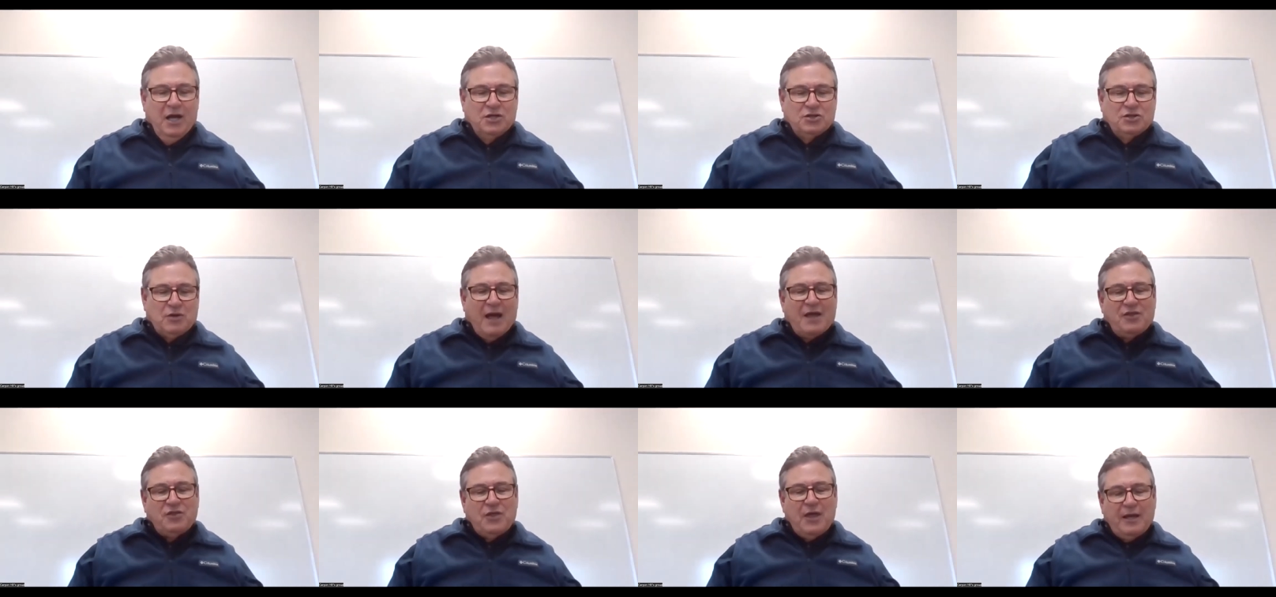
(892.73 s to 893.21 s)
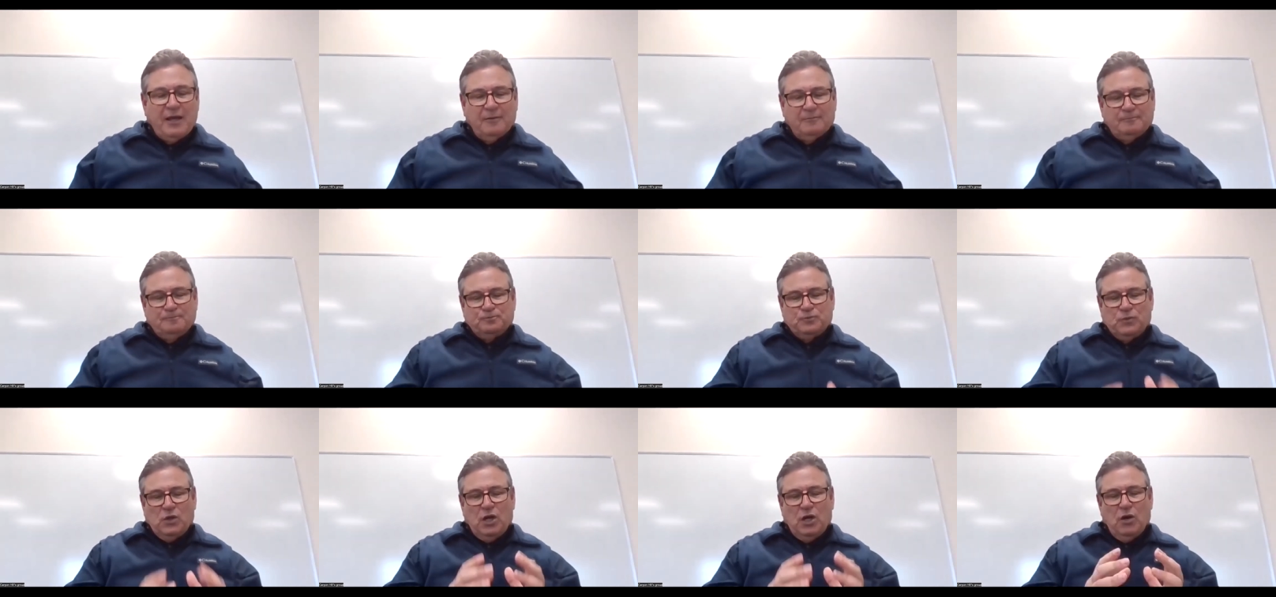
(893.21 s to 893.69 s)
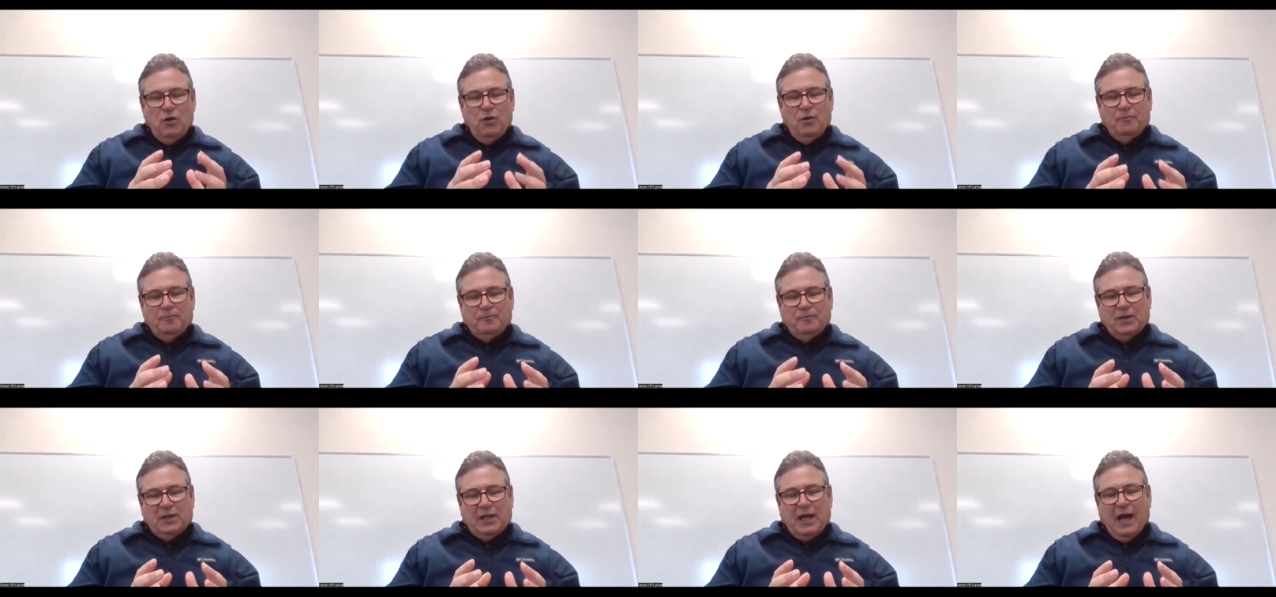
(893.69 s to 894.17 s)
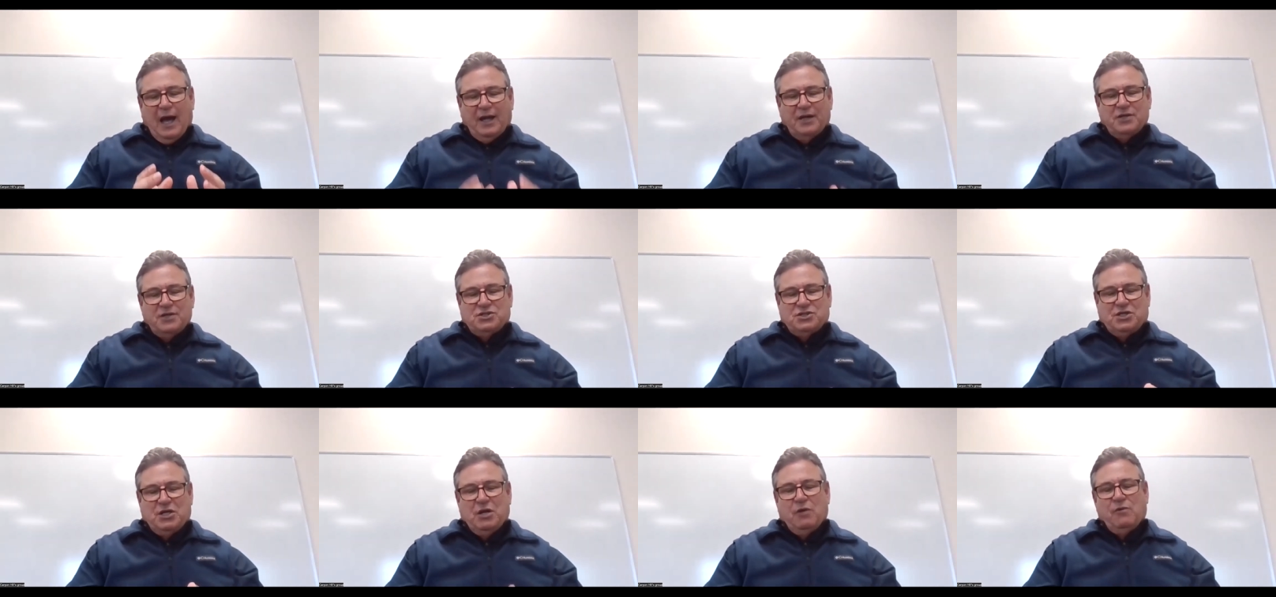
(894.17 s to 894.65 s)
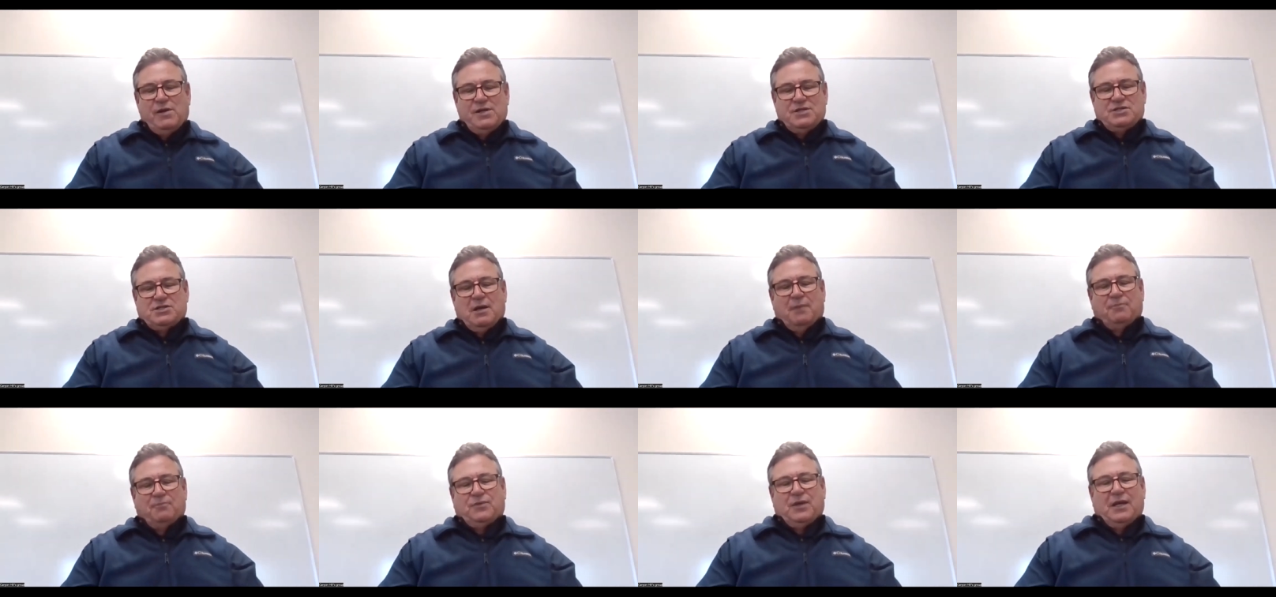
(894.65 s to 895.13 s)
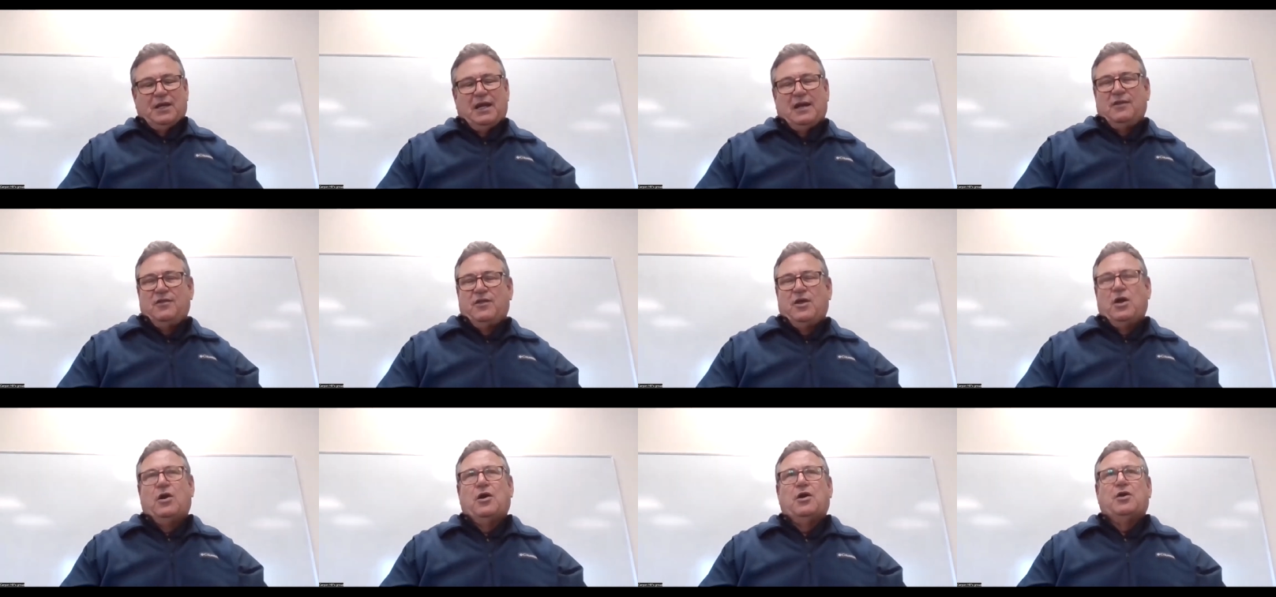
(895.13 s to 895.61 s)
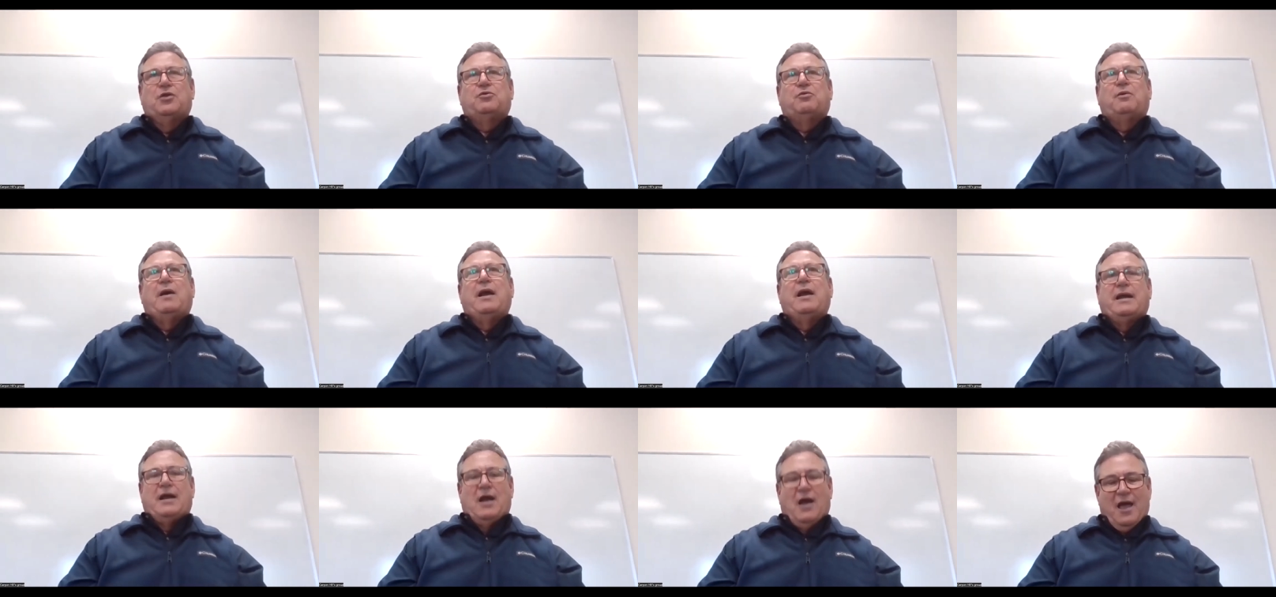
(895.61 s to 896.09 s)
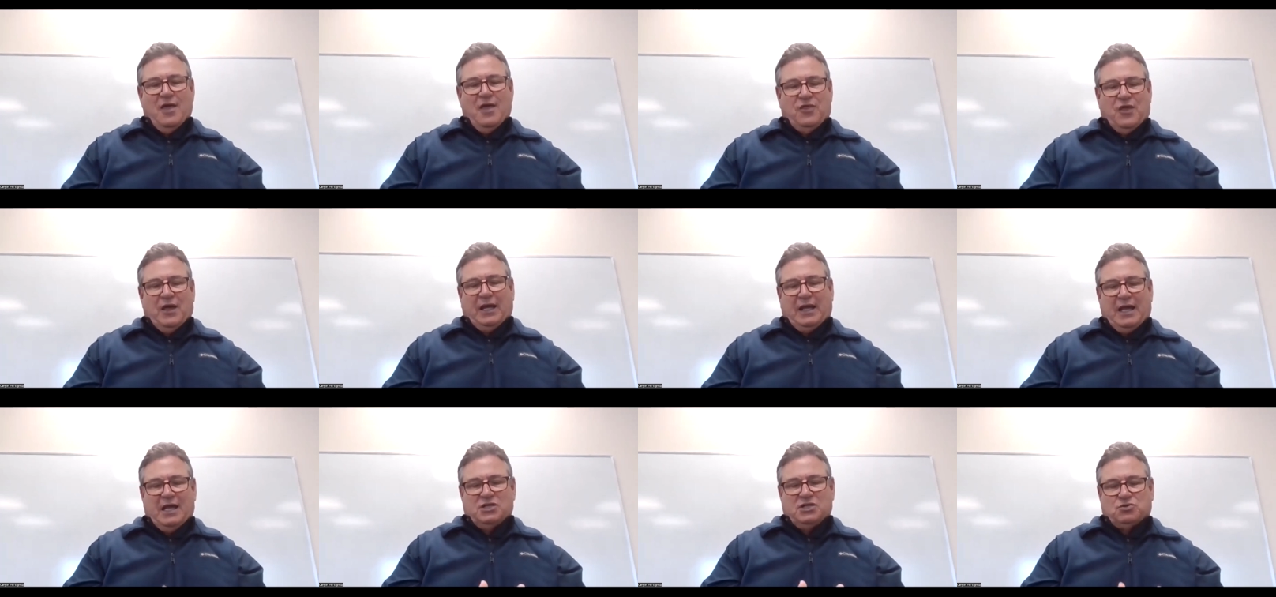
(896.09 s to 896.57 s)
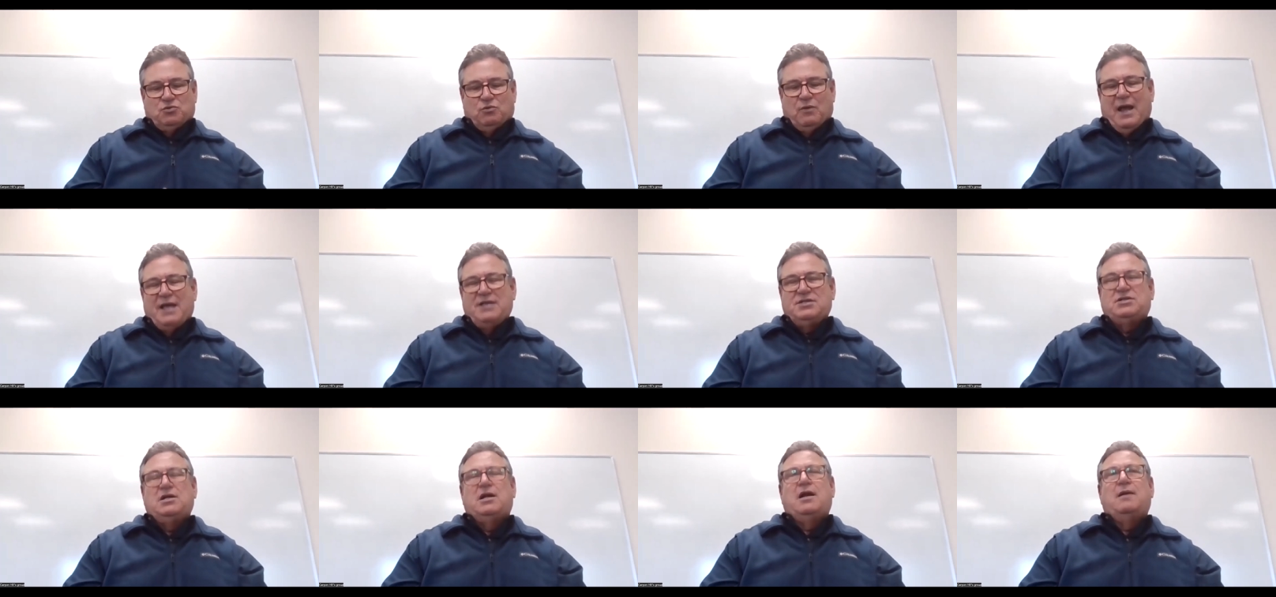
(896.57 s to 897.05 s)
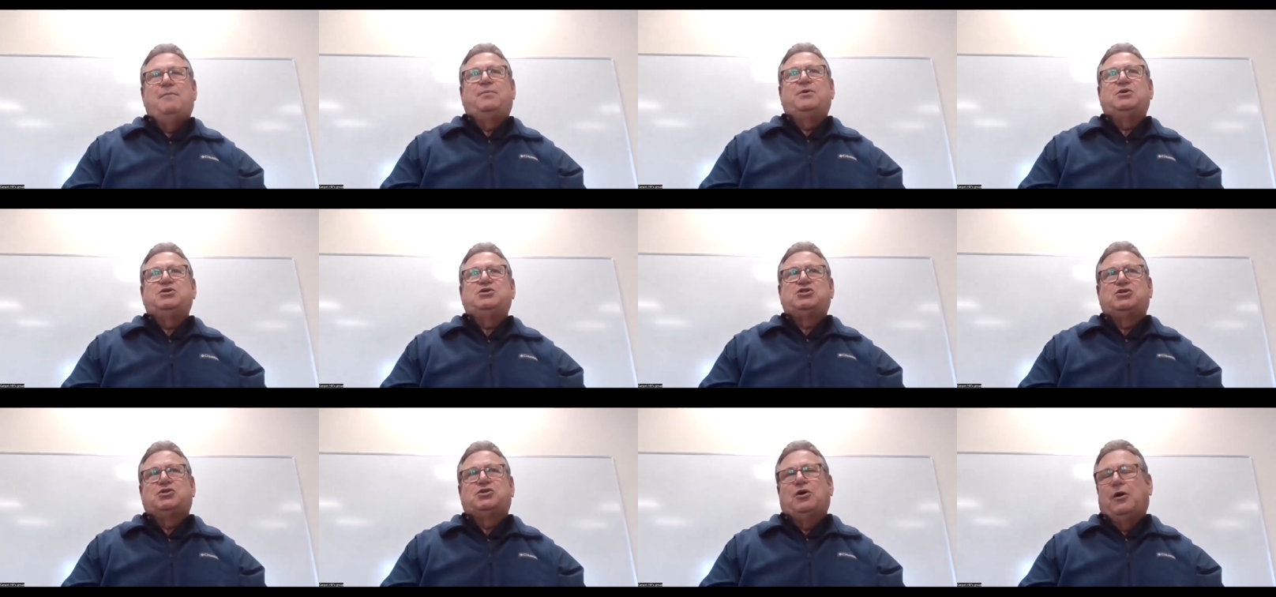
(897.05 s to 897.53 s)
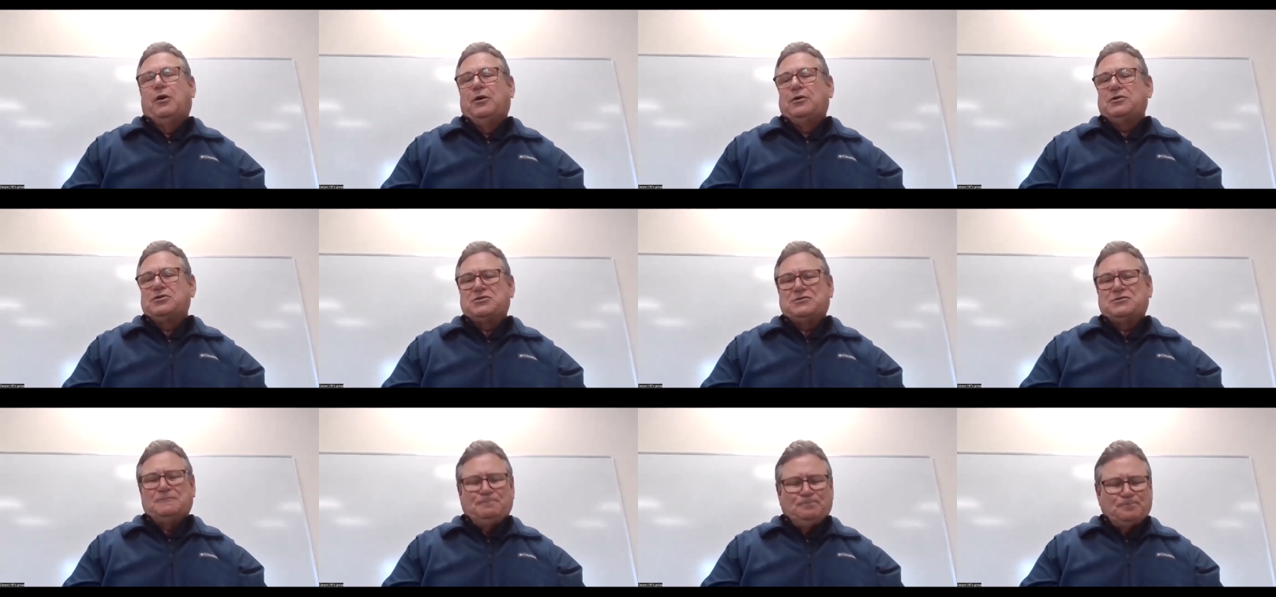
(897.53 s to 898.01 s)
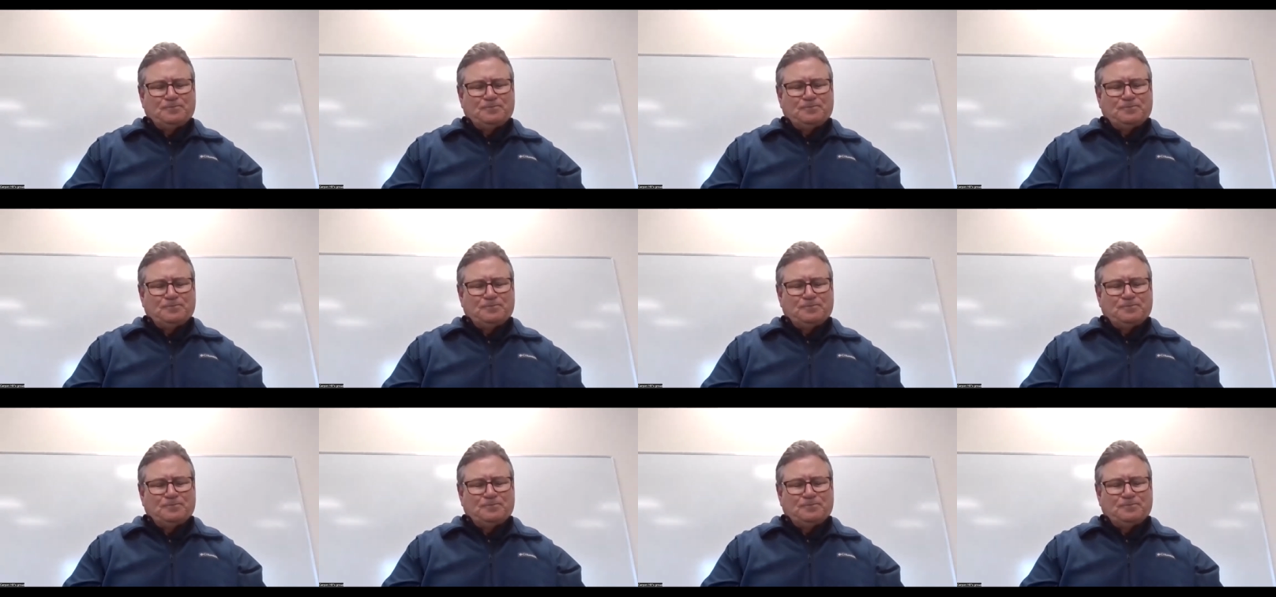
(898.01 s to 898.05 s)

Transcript: So I think, you know, God is doing something in the earth right now. I think he's raising up his church